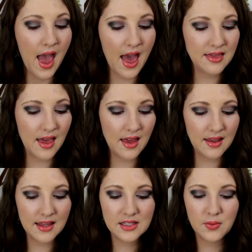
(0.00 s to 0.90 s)
And
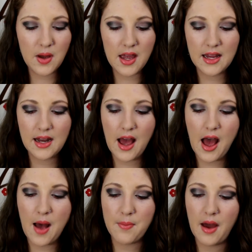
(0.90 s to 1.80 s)
then this one
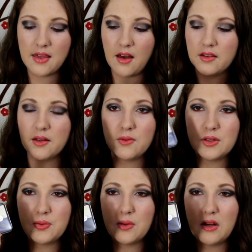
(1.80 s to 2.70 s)
um, I thought that
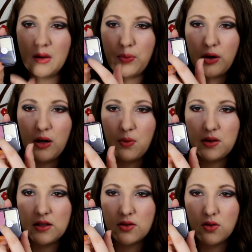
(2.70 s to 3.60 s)
was really pretty with
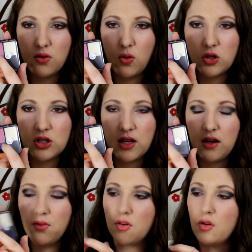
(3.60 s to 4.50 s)
this gorgeous
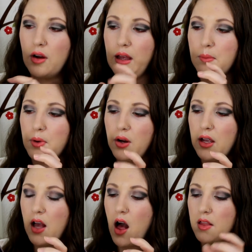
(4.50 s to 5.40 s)
kind of
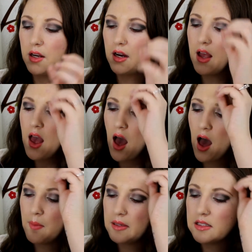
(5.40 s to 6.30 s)
cranberry color.
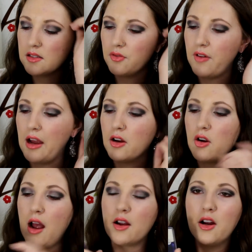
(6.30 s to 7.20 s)
Um, it's the
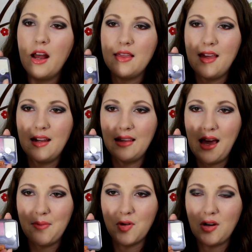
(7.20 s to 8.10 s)
firecracker, and then
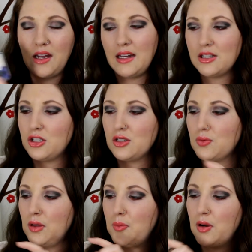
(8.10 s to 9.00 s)
lime green is just
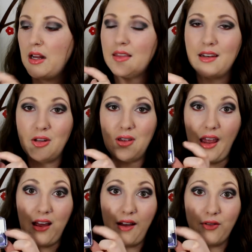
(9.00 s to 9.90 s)
really pretty, and then you
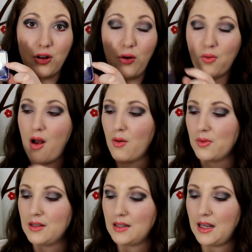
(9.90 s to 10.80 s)
can't ever go wrong
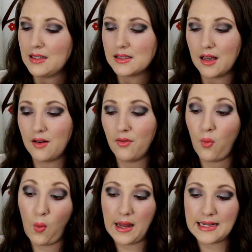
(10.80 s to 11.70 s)
with a nice kind
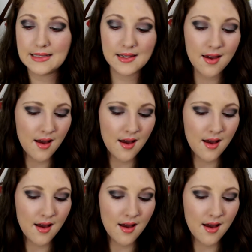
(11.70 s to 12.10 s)
of white.